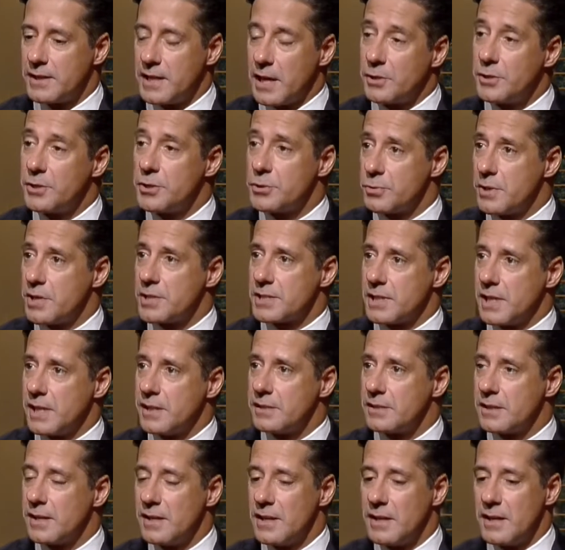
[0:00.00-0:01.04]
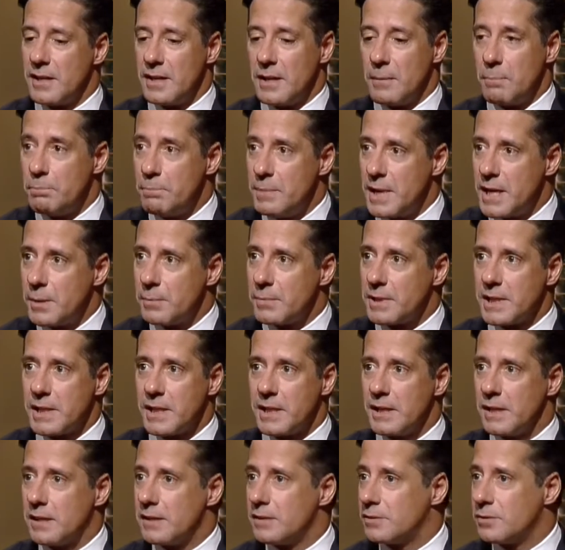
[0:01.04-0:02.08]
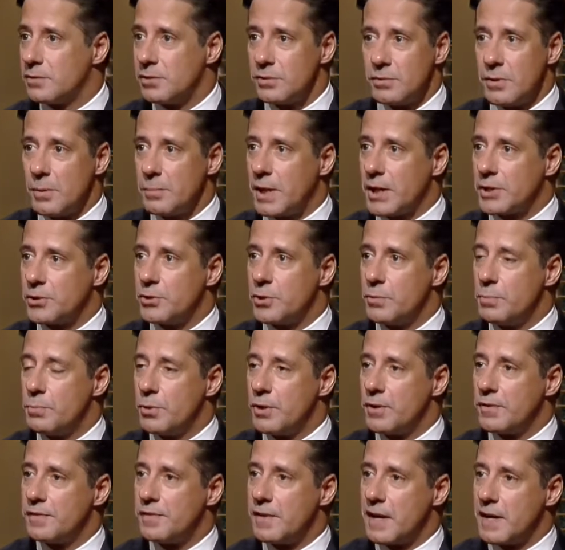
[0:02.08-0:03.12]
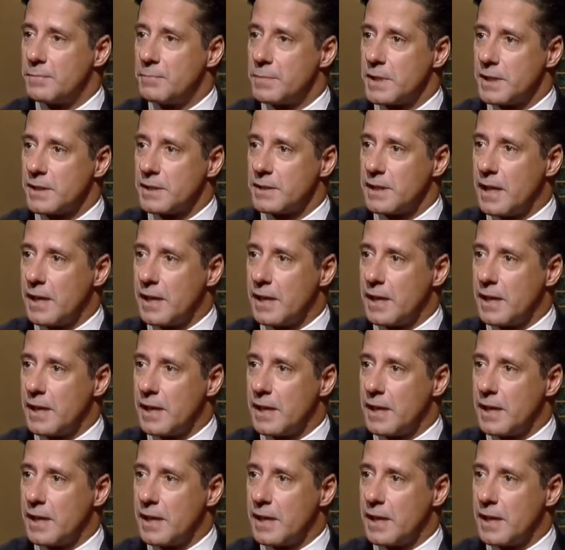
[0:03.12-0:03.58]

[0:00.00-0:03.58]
That could translate minimally to about $2.5 million.